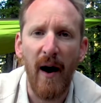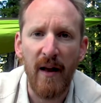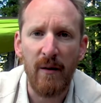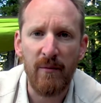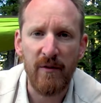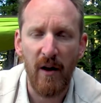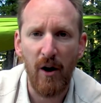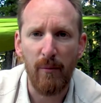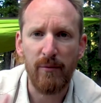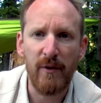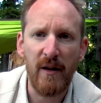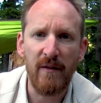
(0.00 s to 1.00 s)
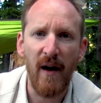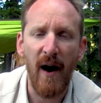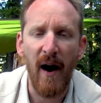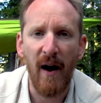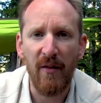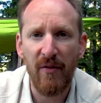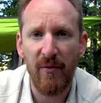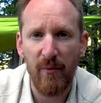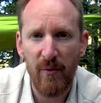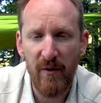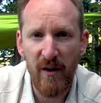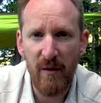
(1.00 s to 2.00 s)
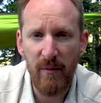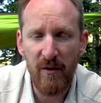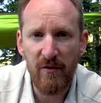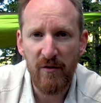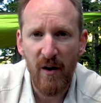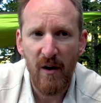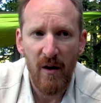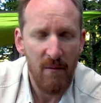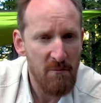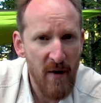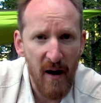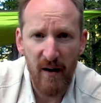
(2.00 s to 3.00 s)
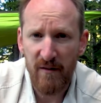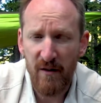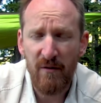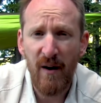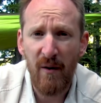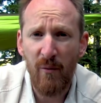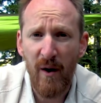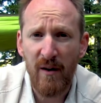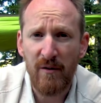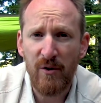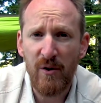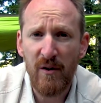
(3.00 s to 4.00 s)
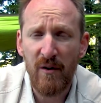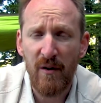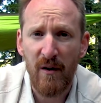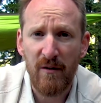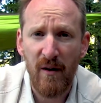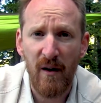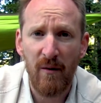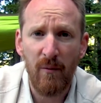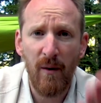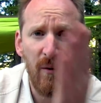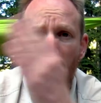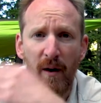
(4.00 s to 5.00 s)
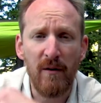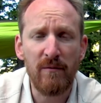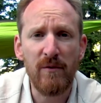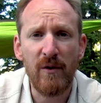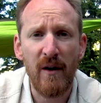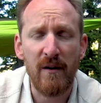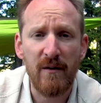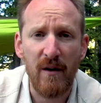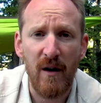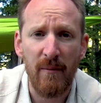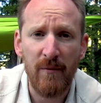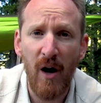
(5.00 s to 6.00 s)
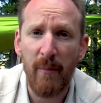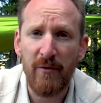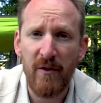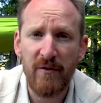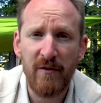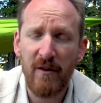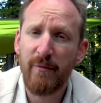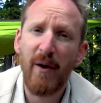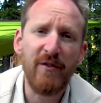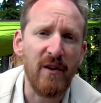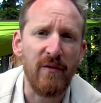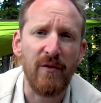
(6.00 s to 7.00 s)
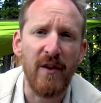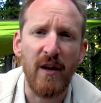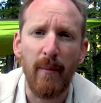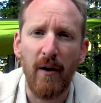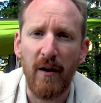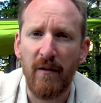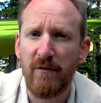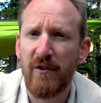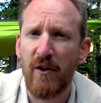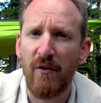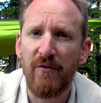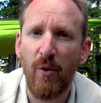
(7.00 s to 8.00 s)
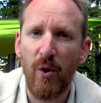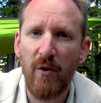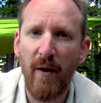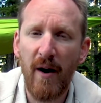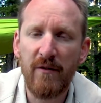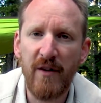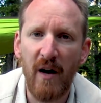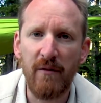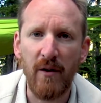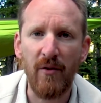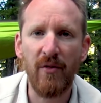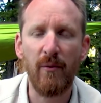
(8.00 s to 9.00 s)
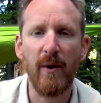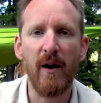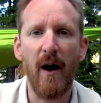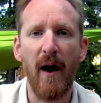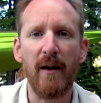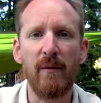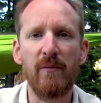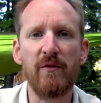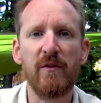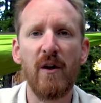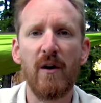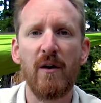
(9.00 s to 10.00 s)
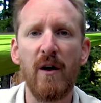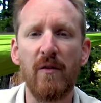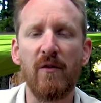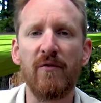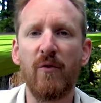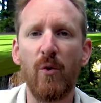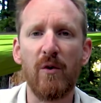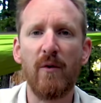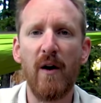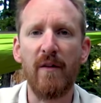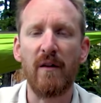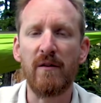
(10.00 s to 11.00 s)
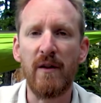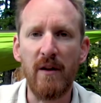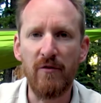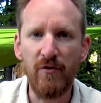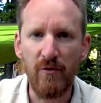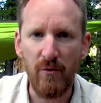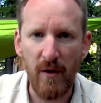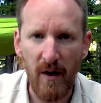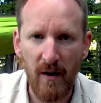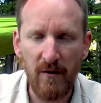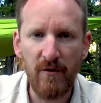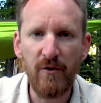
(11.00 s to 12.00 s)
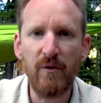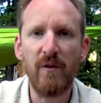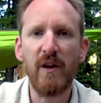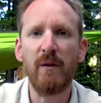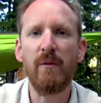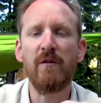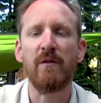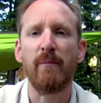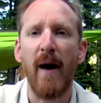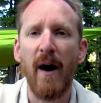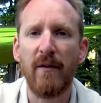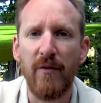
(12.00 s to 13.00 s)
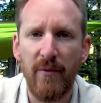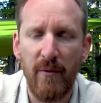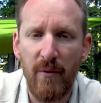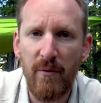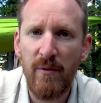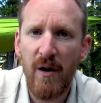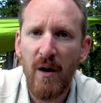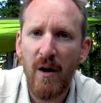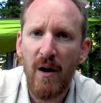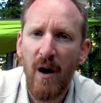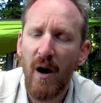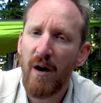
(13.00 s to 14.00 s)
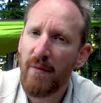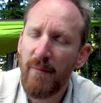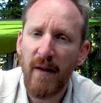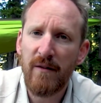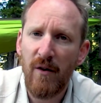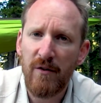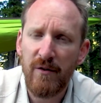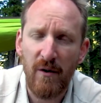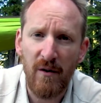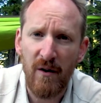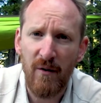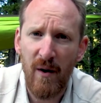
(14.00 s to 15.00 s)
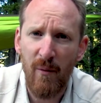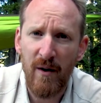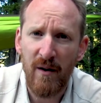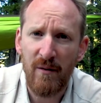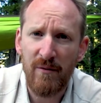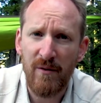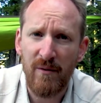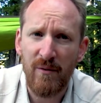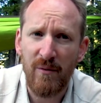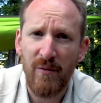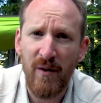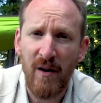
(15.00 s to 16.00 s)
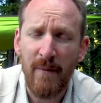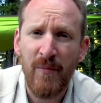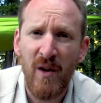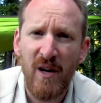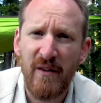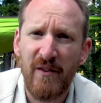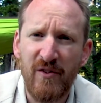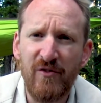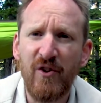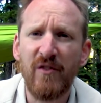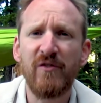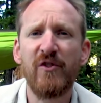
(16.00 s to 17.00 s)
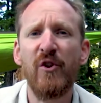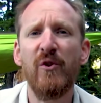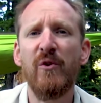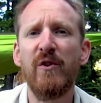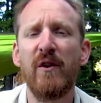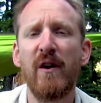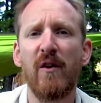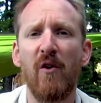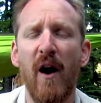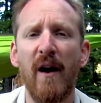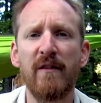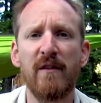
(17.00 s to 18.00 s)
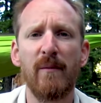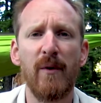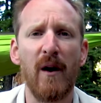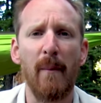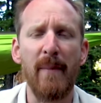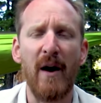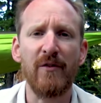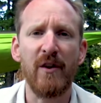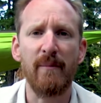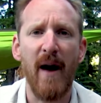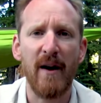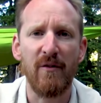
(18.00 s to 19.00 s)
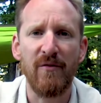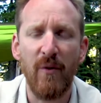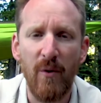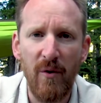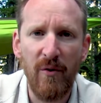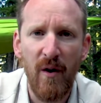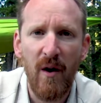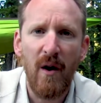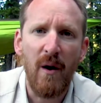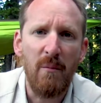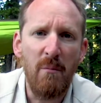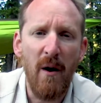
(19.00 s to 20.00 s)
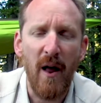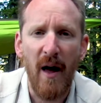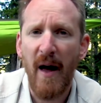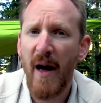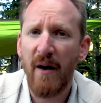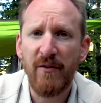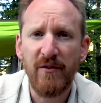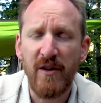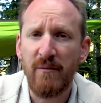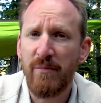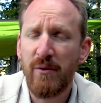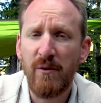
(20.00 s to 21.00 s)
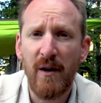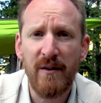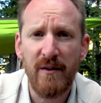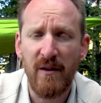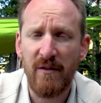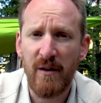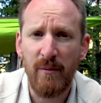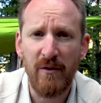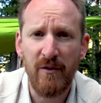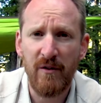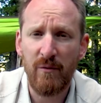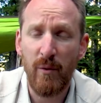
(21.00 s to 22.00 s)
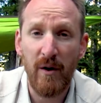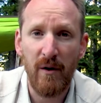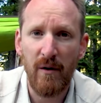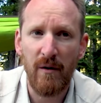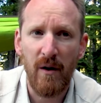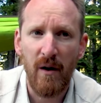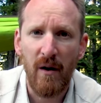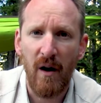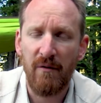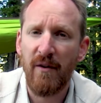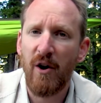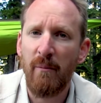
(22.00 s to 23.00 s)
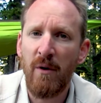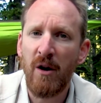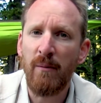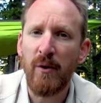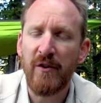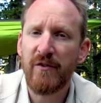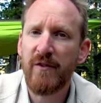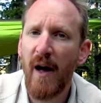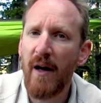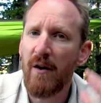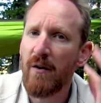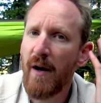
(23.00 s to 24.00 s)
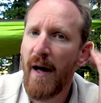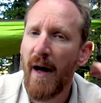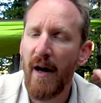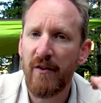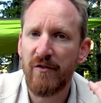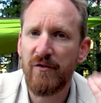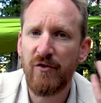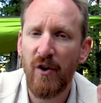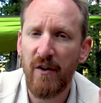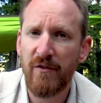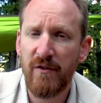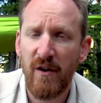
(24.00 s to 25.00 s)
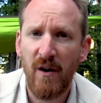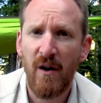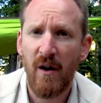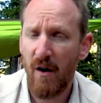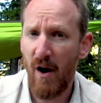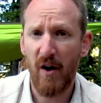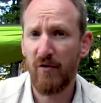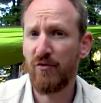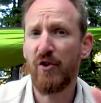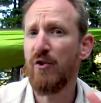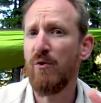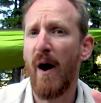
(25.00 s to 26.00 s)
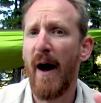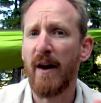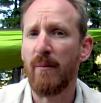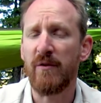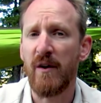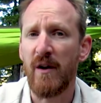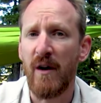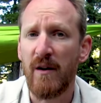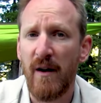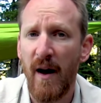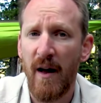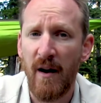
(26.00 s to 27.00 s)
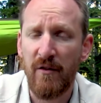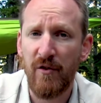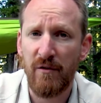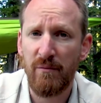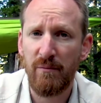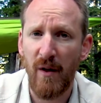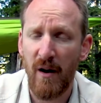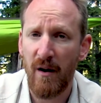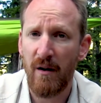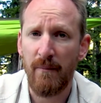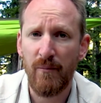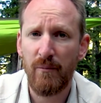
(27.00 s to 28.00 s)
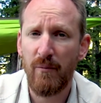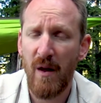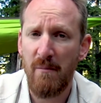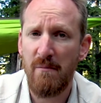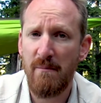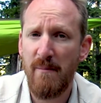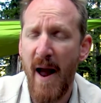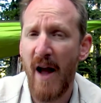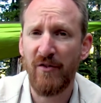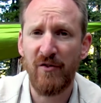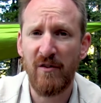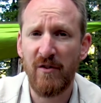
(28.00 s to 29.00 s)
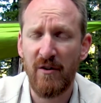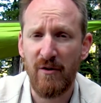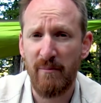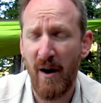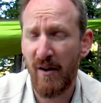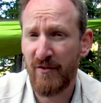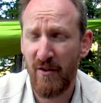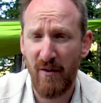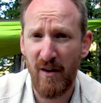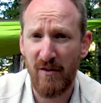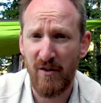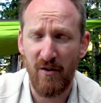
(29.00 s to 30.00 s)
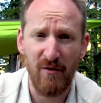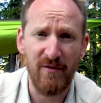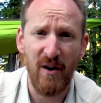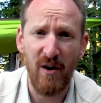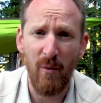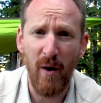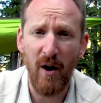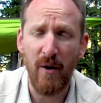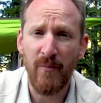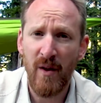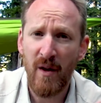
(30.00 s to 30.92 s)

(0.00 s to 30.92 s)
items that help lead the eye through the image. That is a great way to look and way to look at compositions, especially if you're thinking about, like, say, your foregrounds, having 3 items in the foreground that lead you into the image and back through. That's also a great way to think. If it's just 2, your eyes end up kind of bouncing back and forth. But I have seen plenty of images where a very minimalist style has just like 2 items in it, and it just they match each other and balance each other very well.